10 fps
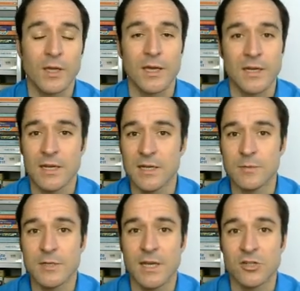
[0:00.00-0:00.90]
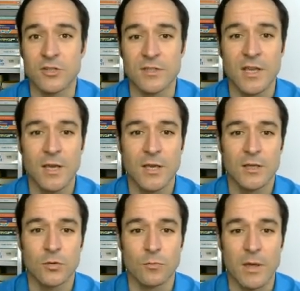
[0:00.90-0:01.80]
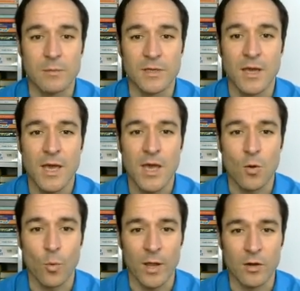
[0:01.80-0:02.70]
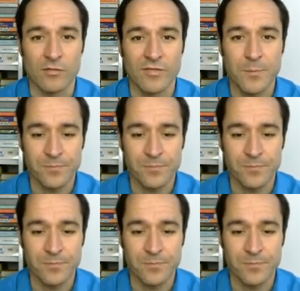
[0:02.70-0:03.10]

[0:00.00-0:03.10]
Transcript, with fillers: and any limitations you may be aware of.